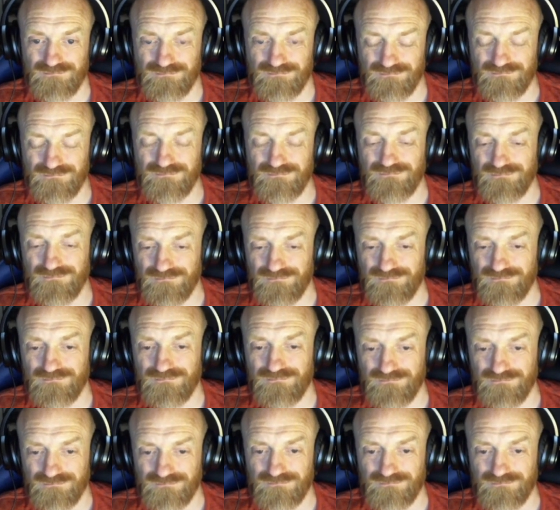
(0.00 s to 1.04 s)

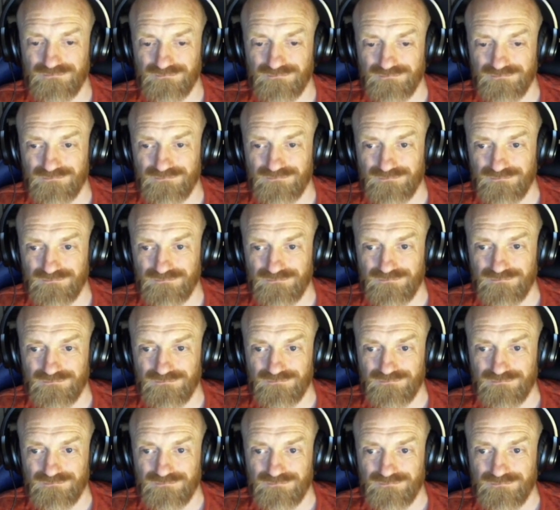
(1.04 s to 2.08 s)

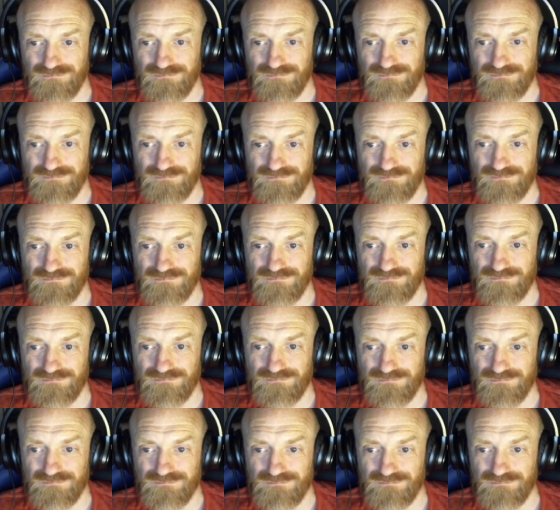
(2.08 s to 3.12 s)

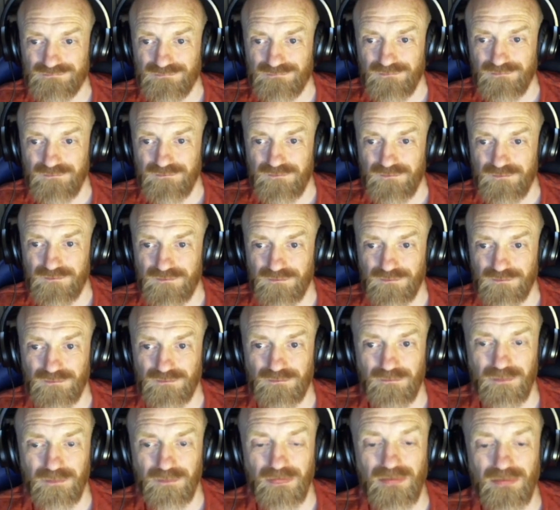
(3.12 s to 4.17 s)

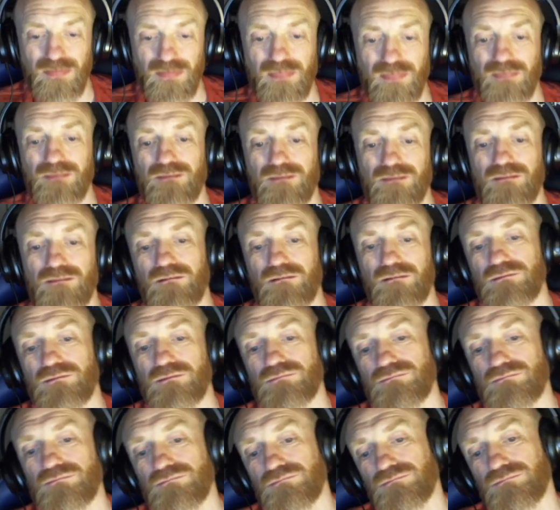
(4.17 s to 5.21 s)

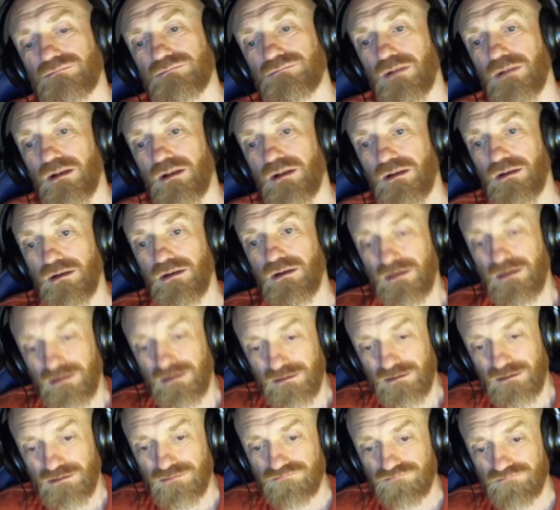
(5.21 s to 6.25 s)

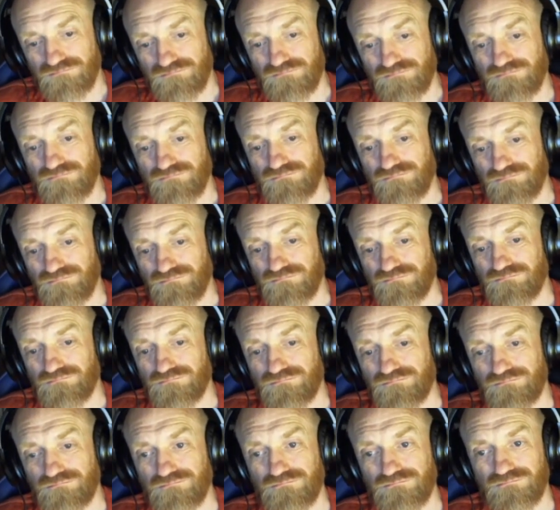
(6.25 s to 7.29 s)

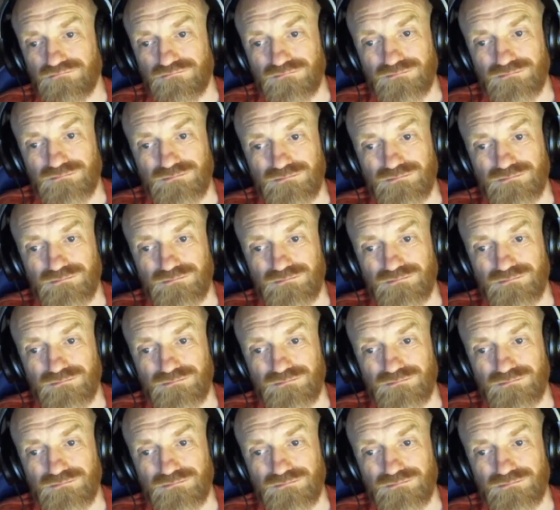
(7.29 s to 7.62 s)
(not speaking)